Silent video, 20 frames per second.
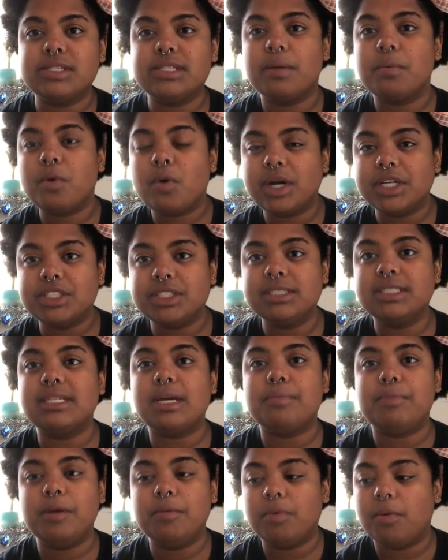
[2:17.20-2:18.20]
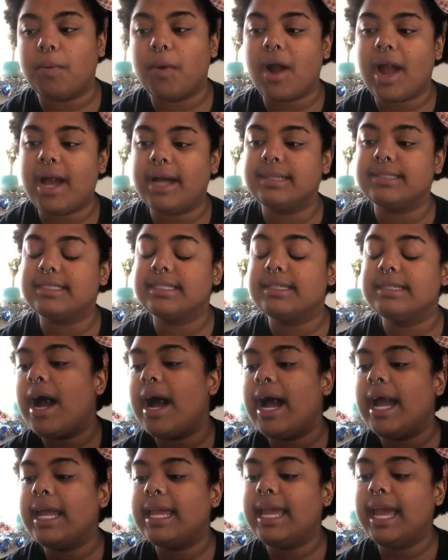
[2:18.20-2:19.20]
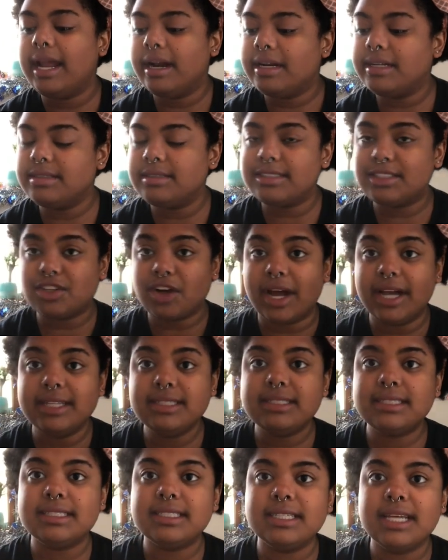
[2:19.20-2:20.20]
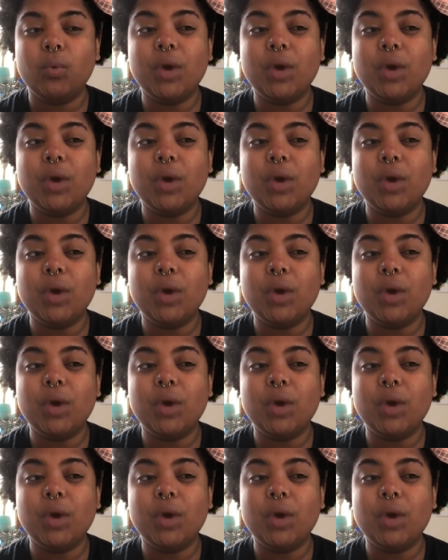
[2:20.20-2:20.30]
some questions that people were asked. I cannot stress,